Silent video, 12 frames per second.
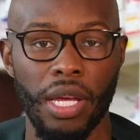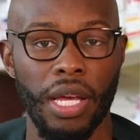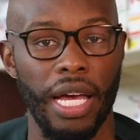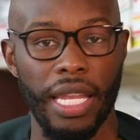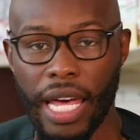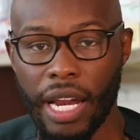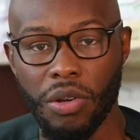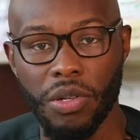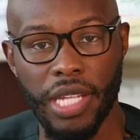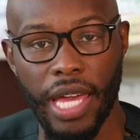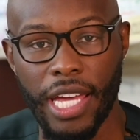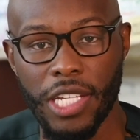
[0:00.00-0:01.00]
A lot of
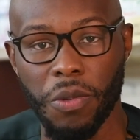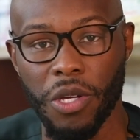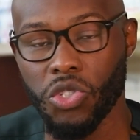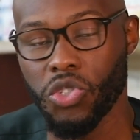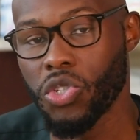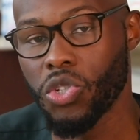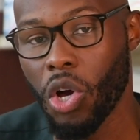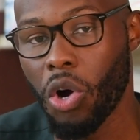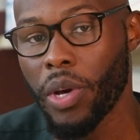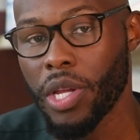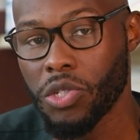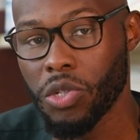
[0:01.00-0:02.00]
those aspects just go
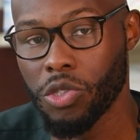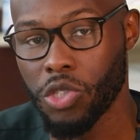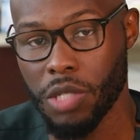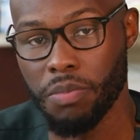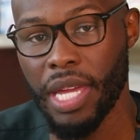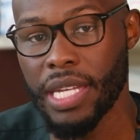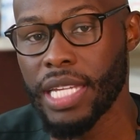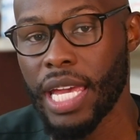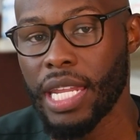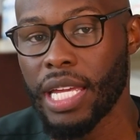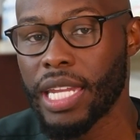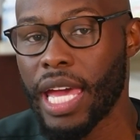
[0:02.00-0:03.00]
into just
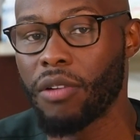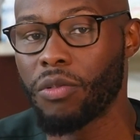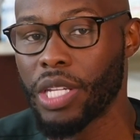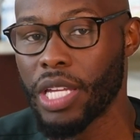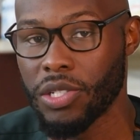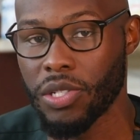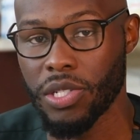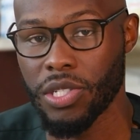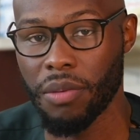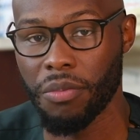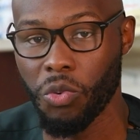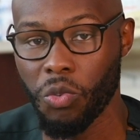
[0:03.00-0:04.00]
maintaining that
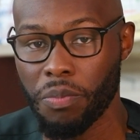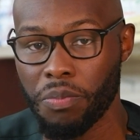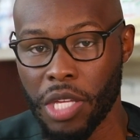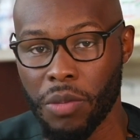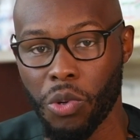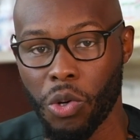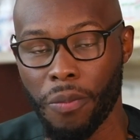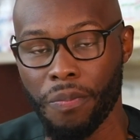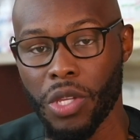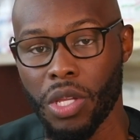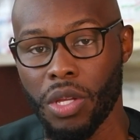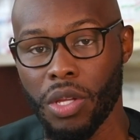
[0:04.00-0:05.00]
relationship with people,
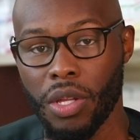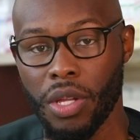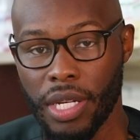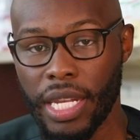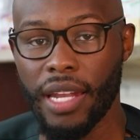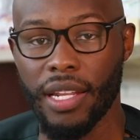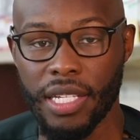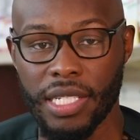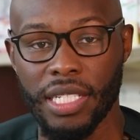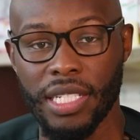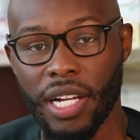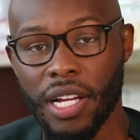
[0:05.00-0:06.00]
that because
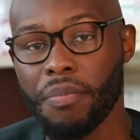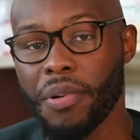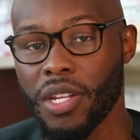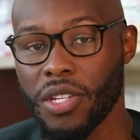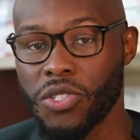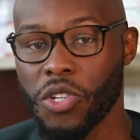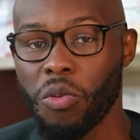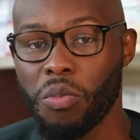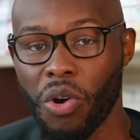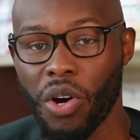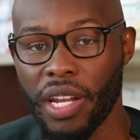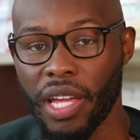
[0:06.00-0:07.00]
the company is so
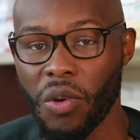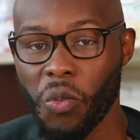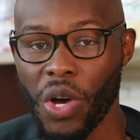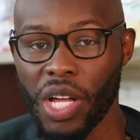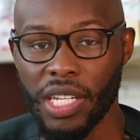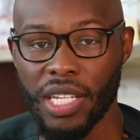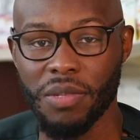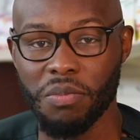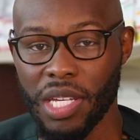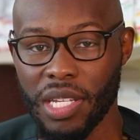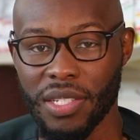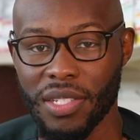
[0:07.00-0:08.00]
broad and wellness
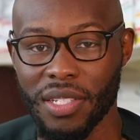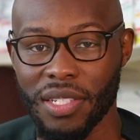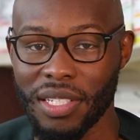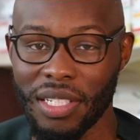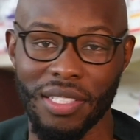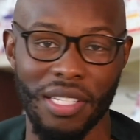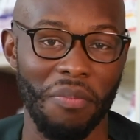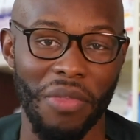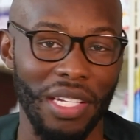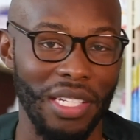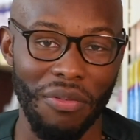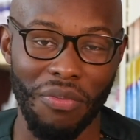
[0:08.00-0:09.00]
means
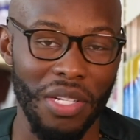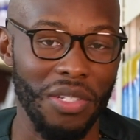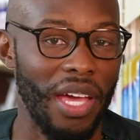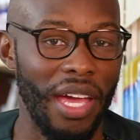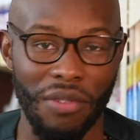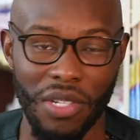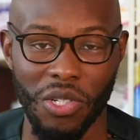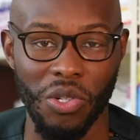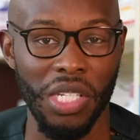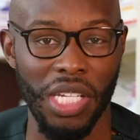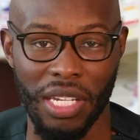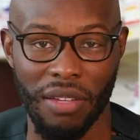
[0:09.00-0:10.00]
something different to every
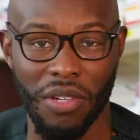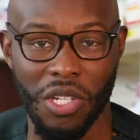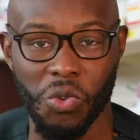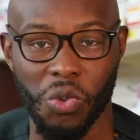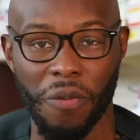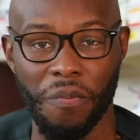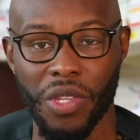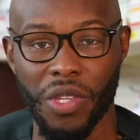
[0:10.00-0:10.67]
single individual.